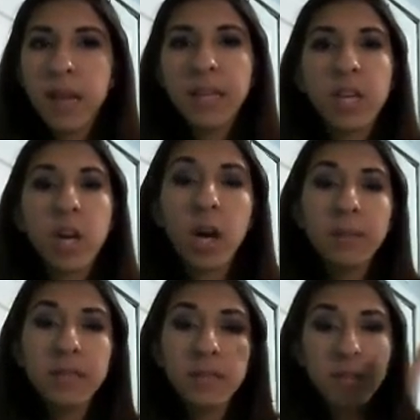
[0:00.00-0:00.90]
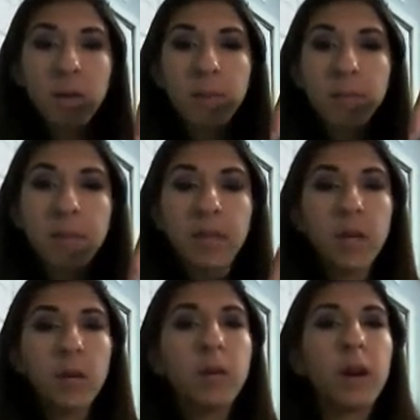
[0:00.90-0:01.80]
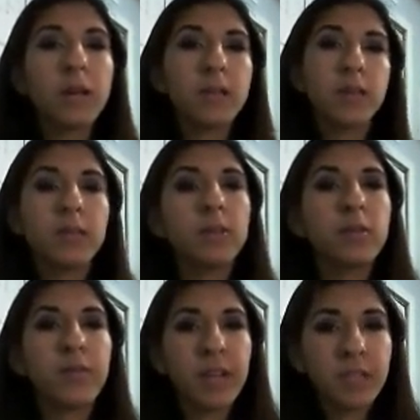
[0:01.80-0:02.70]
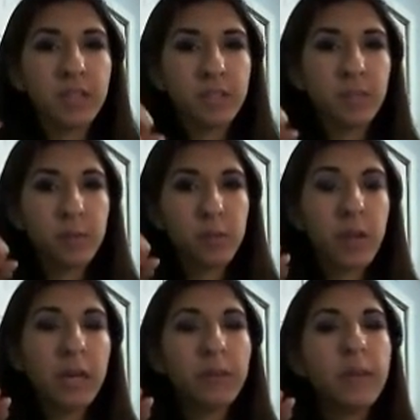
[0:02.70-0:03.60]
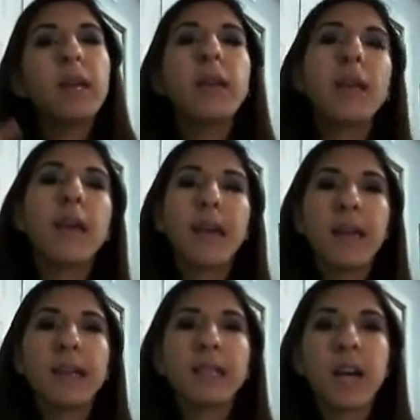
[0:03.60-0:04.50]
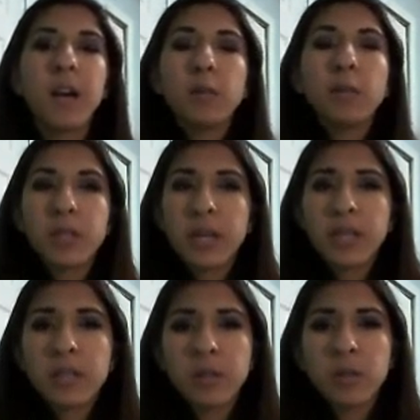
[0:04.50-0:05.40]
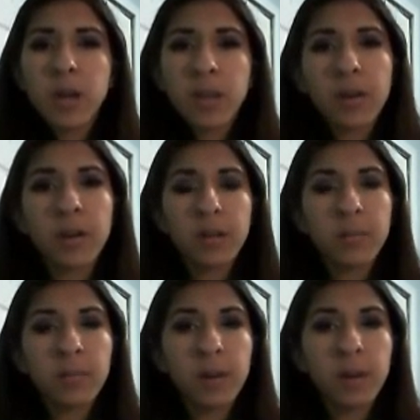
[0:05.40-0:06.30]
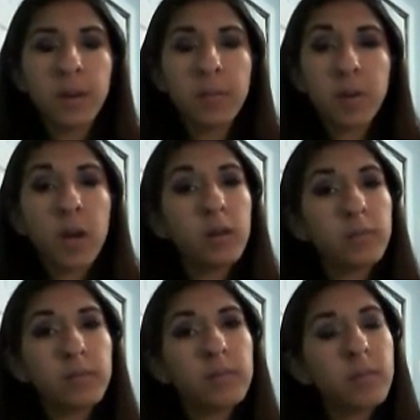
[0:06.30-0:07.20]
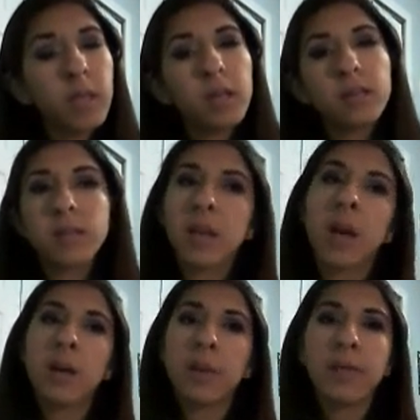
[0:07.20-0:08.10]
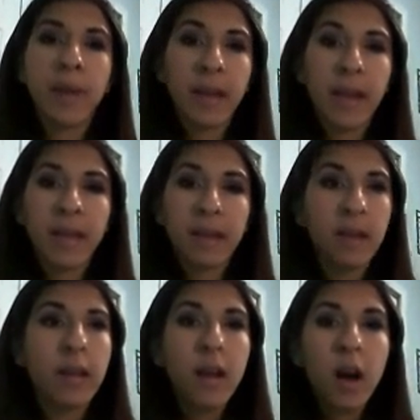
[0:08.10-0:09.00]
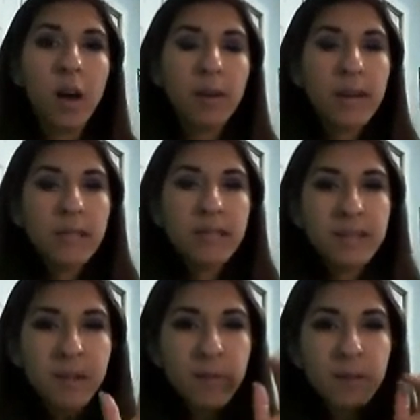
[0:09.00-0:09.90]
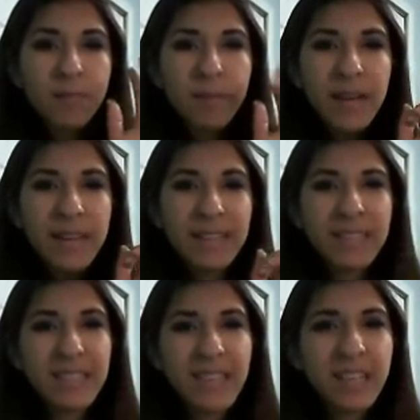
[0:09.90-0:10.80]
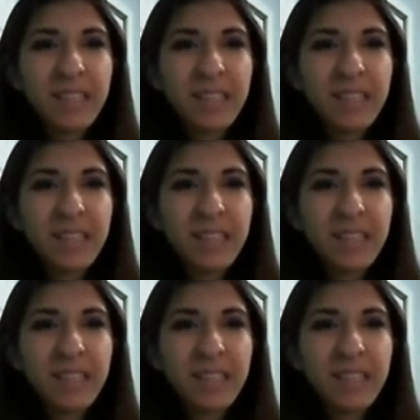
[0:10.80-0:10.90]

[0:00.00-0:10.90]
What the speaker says: Any comments, comment below. Also, don't forget to subscribe, and I will be trying to do other prom looks if I can. Alright, well, bye, see